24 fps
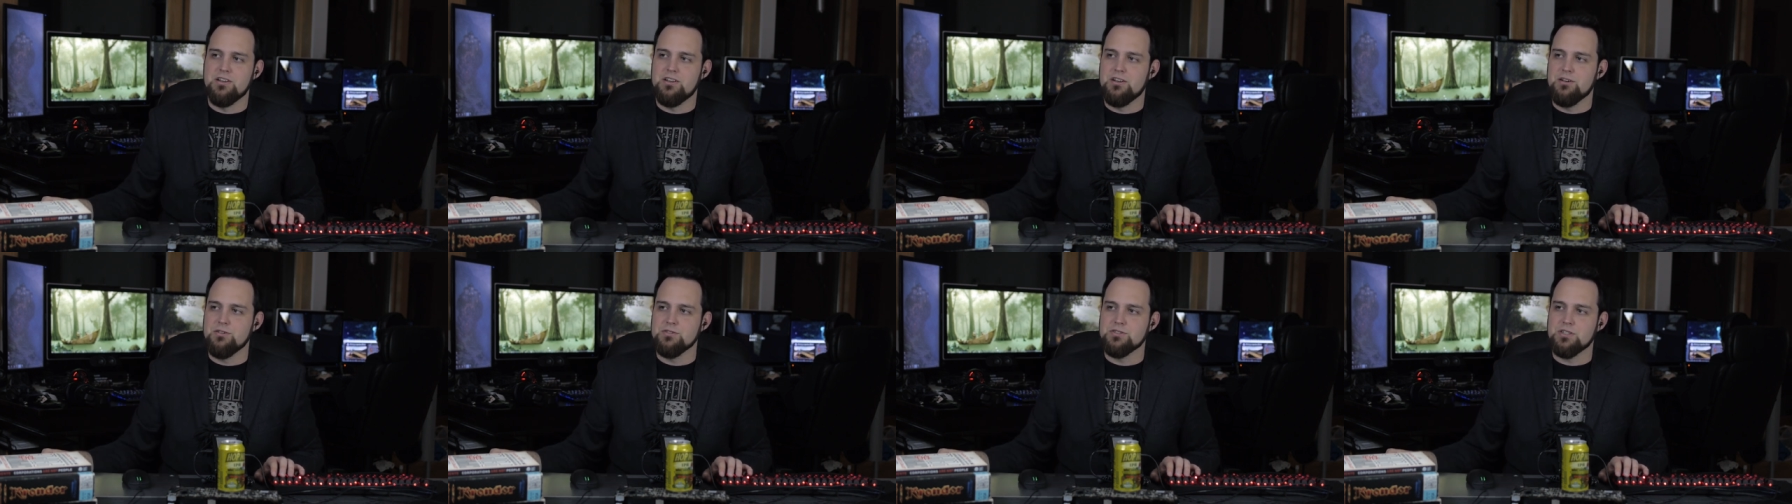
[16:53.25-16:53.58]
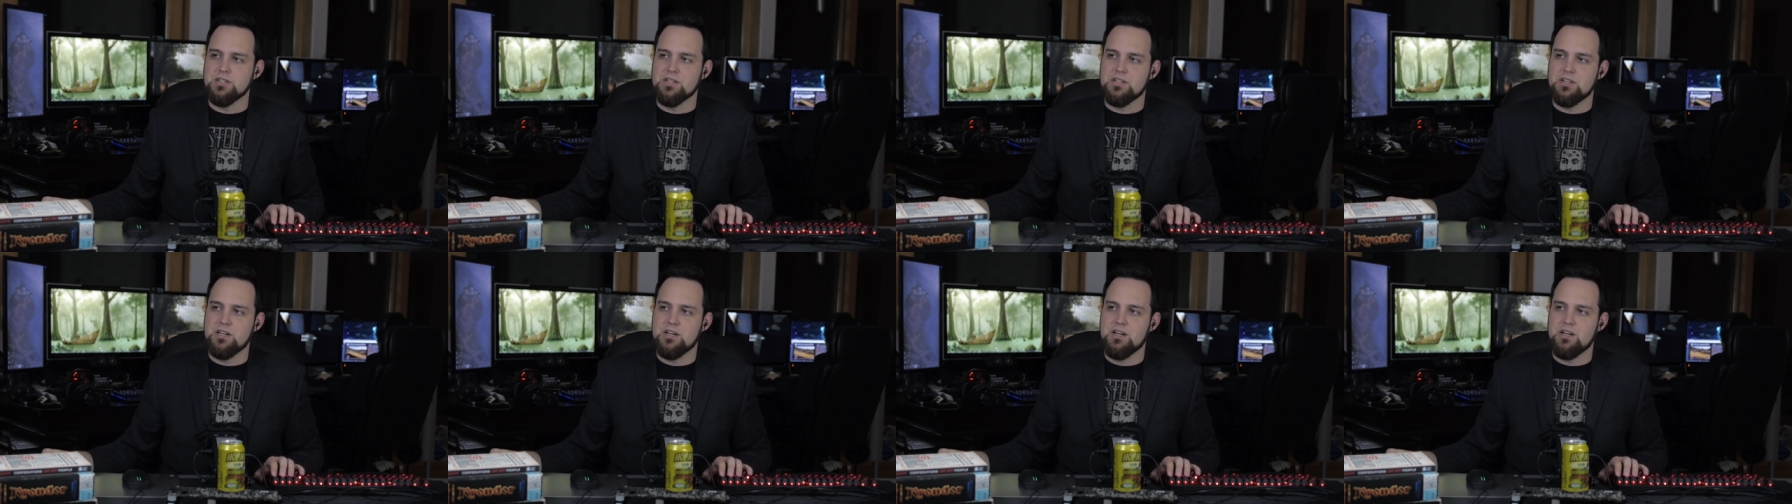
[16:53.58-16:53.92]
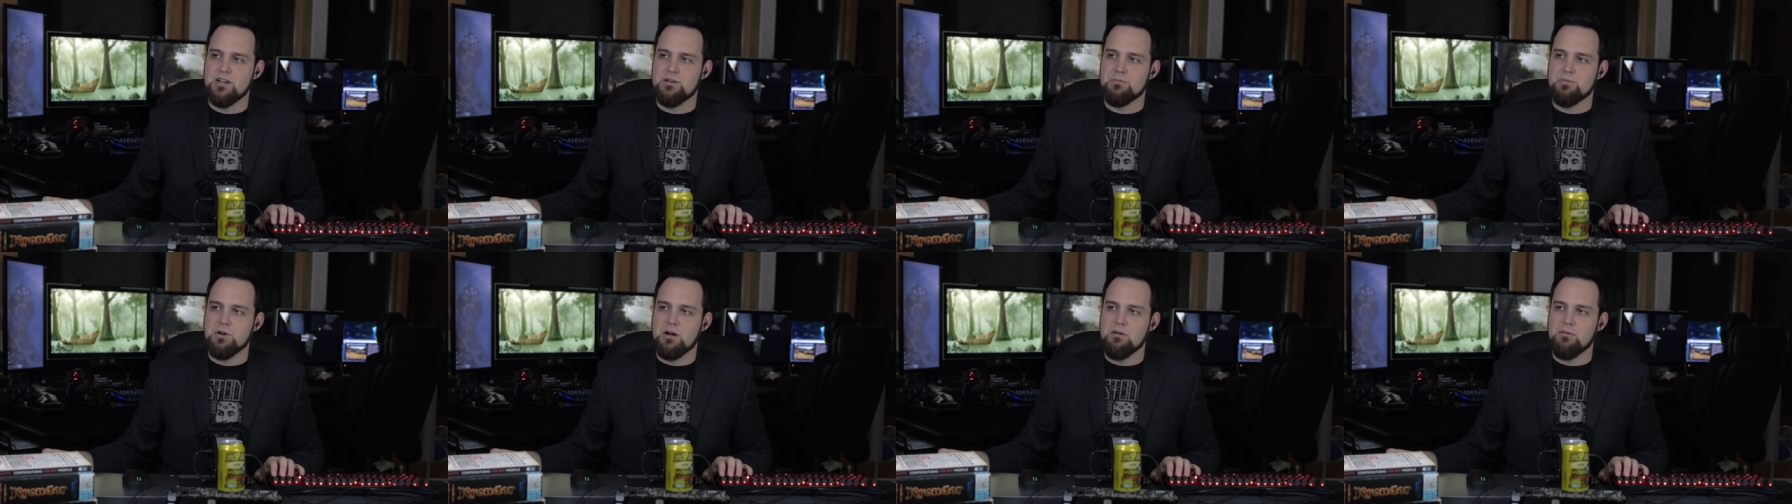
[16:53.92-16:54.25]
And I was like,
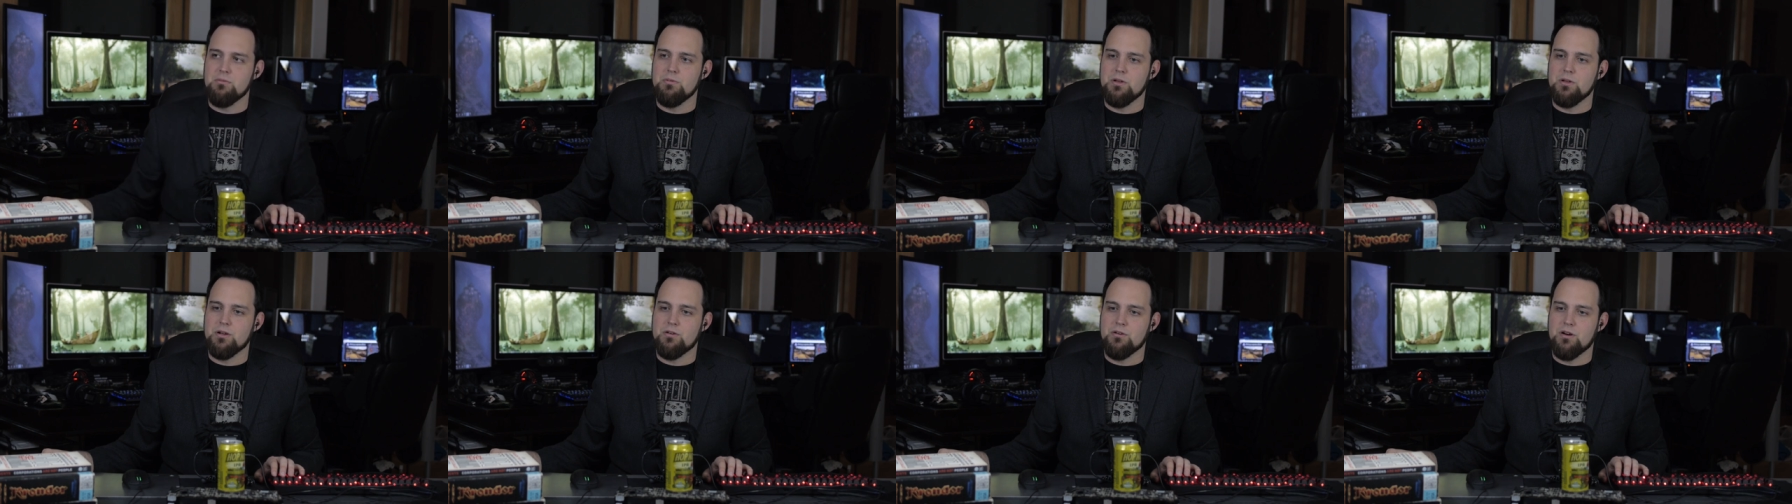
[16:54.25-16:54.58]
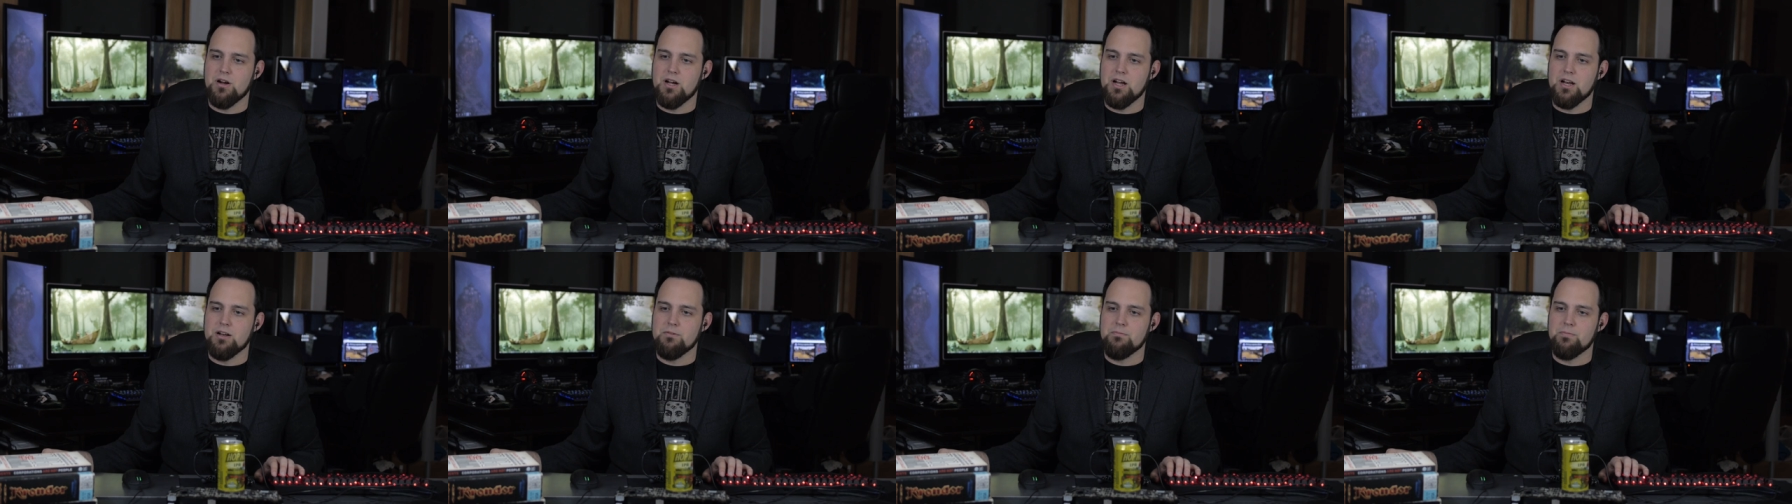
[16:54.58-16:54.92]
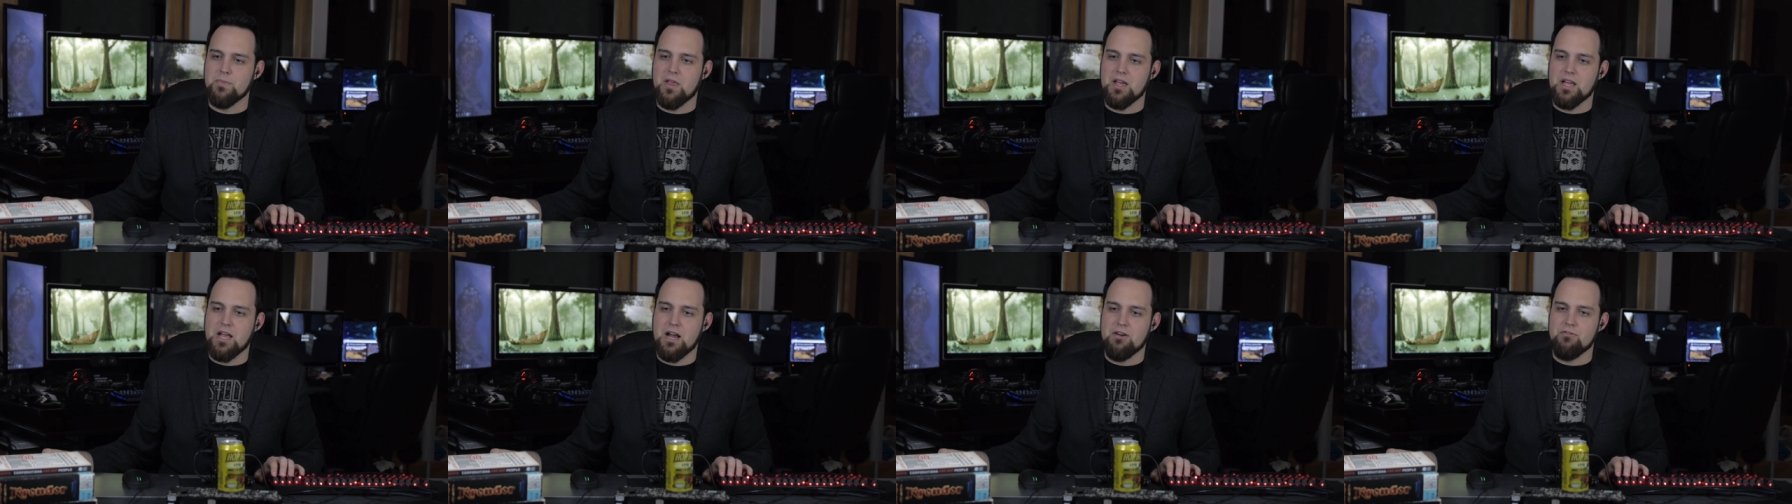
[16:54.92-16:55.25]
"Yeah, you're probably right.
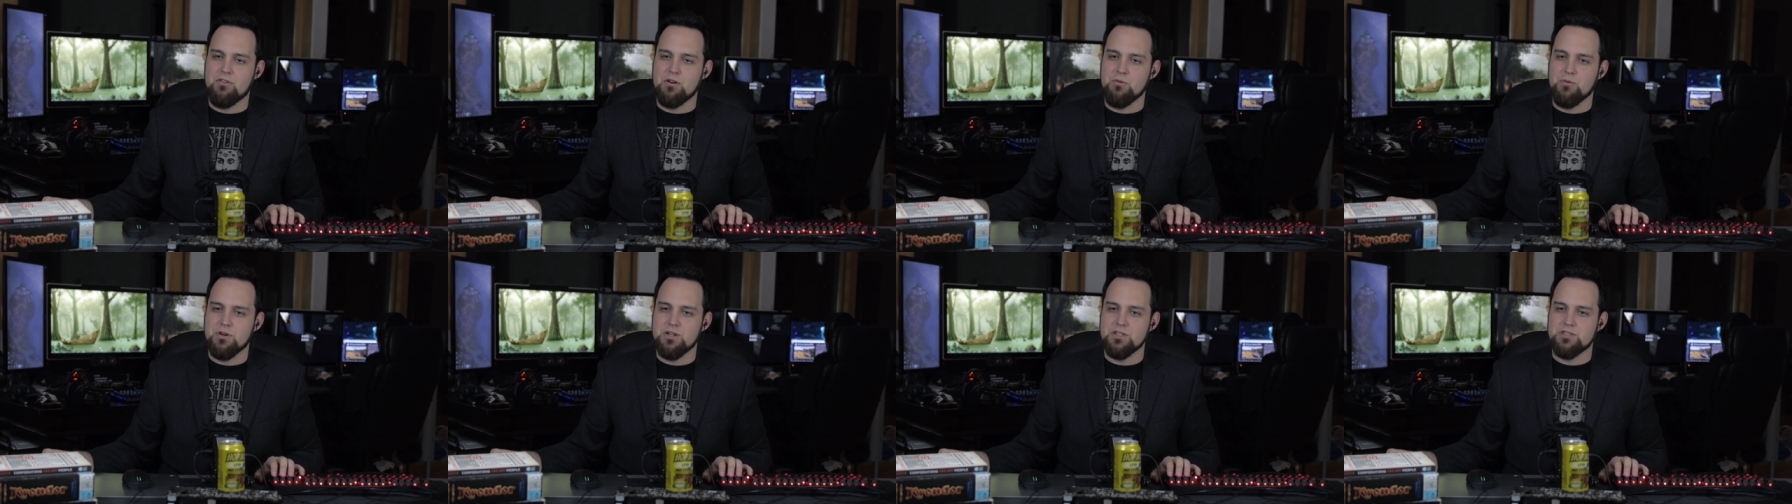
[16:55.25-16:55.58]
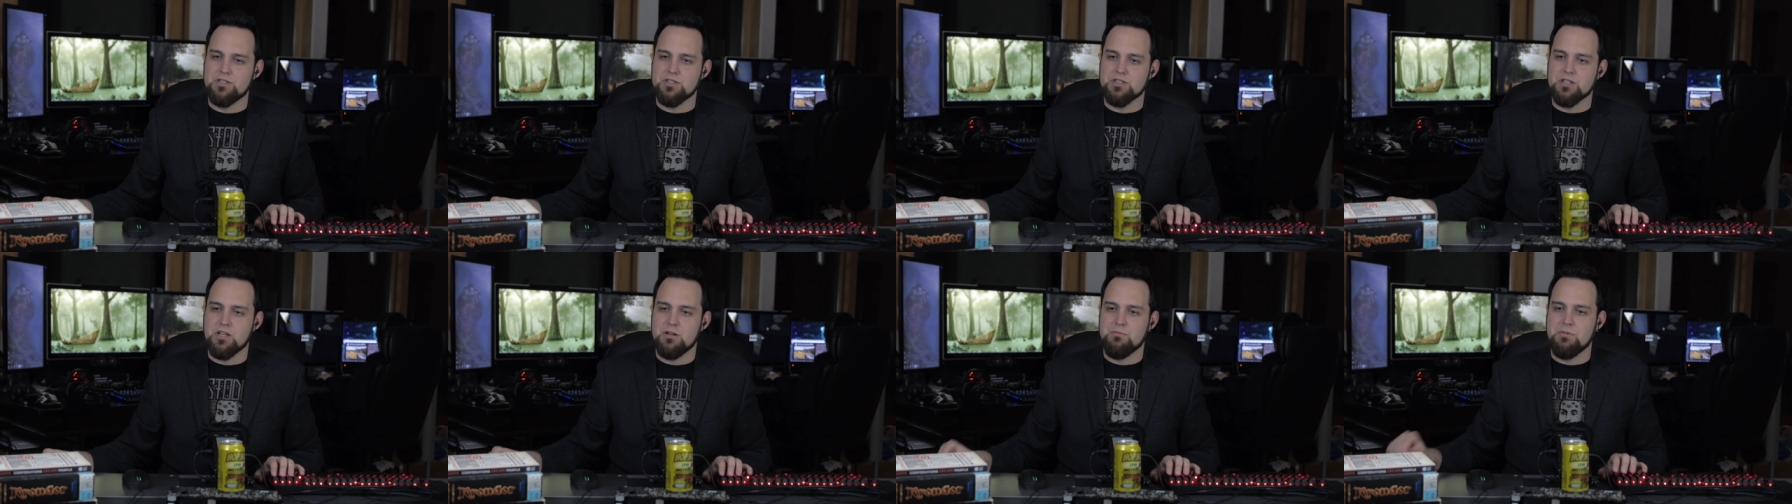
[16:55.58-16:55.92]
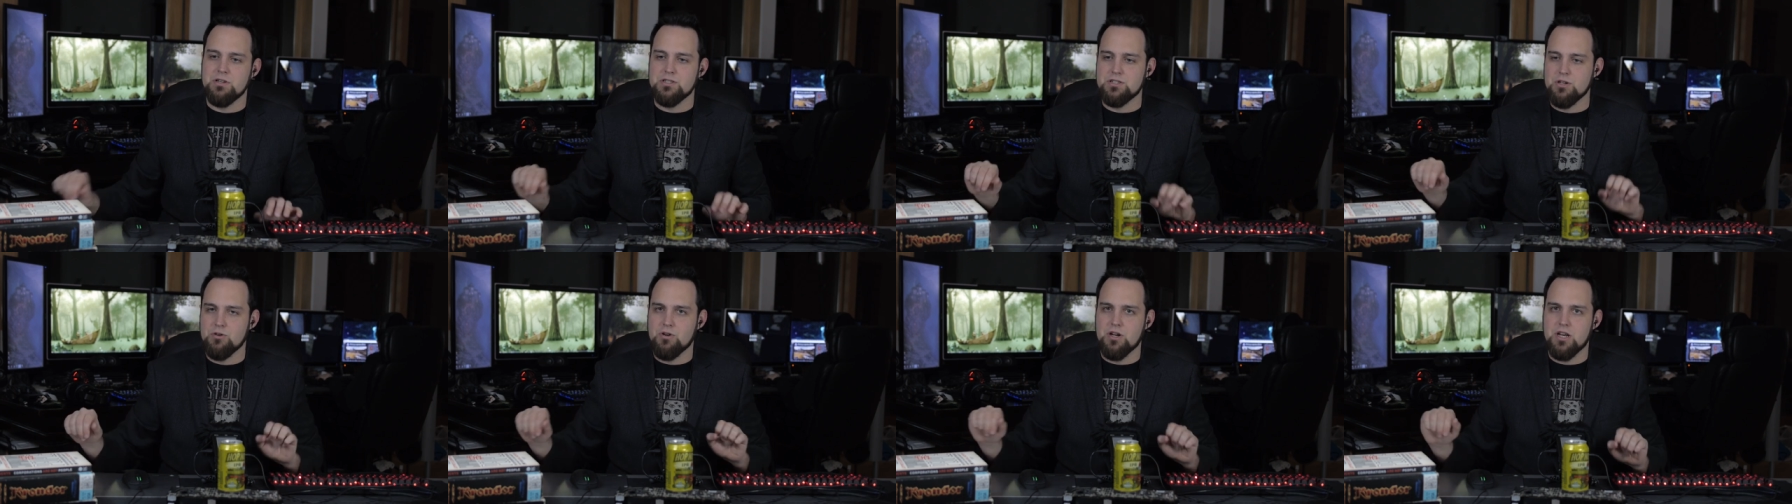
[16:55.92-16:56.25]
Like everyone is just going to
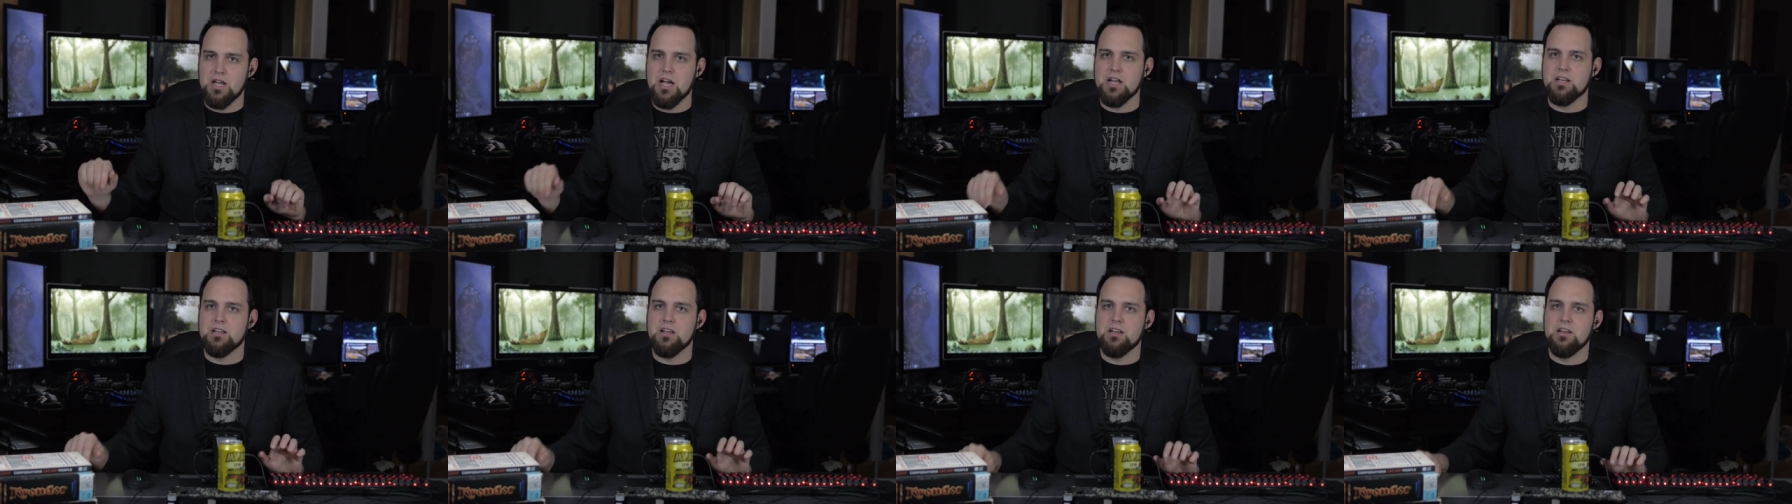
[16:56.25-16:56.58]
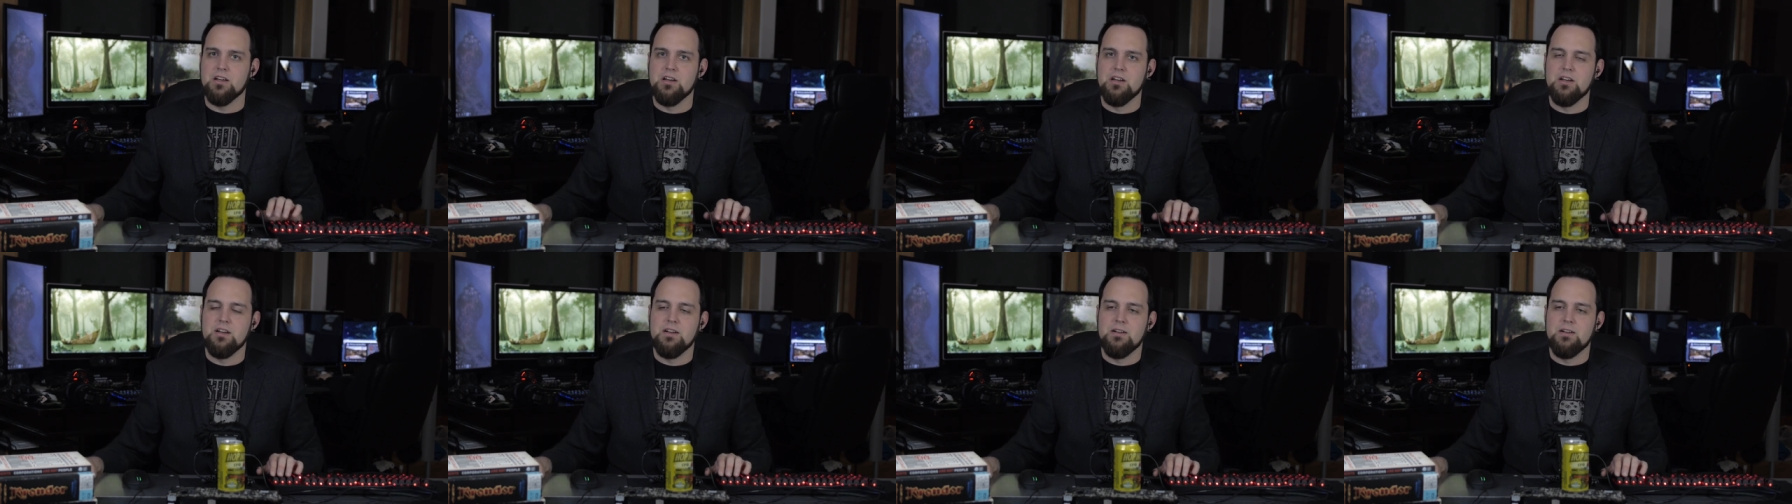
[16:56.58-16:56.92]
be so connected."